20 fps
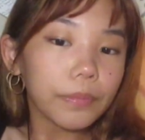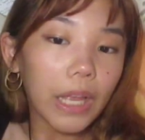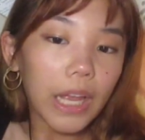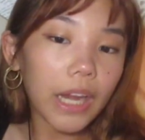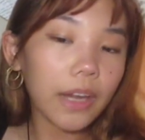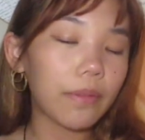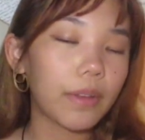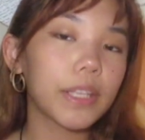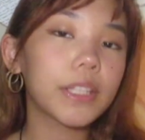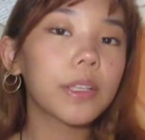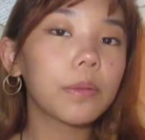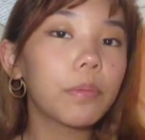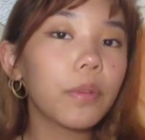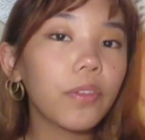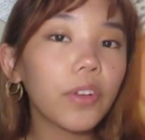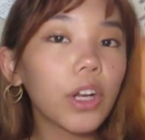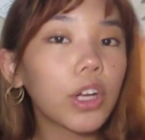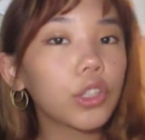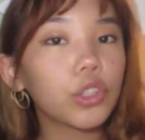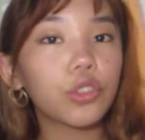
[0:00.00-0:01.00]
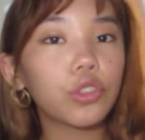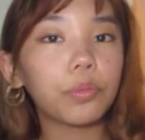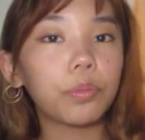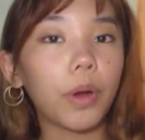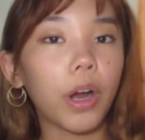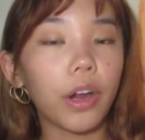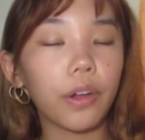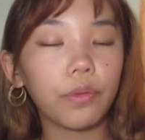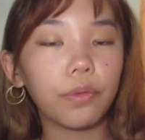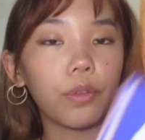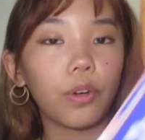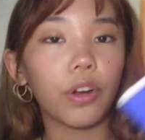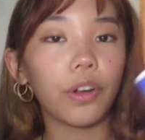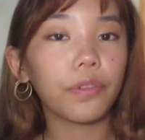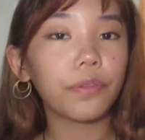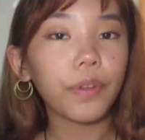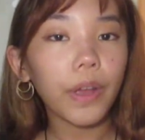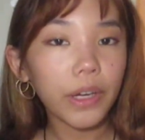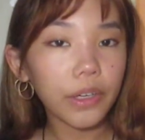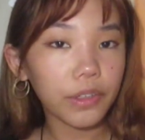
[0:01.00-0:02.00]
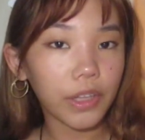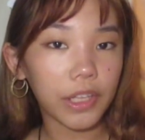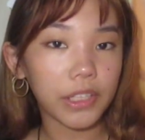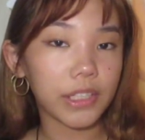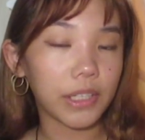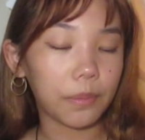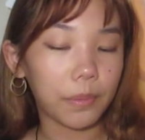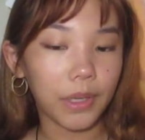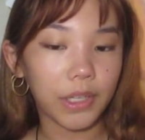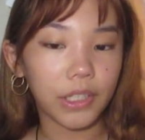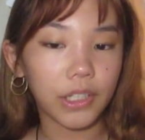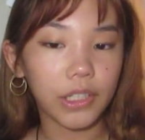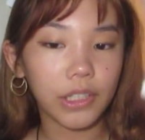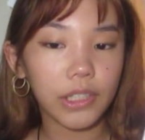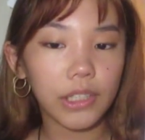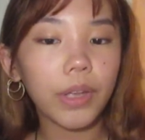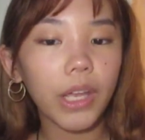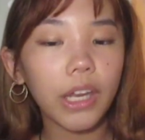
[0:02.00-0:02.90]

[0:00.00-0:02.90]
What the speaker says: Anyways, moving on to part 4, final thoughts and opinions.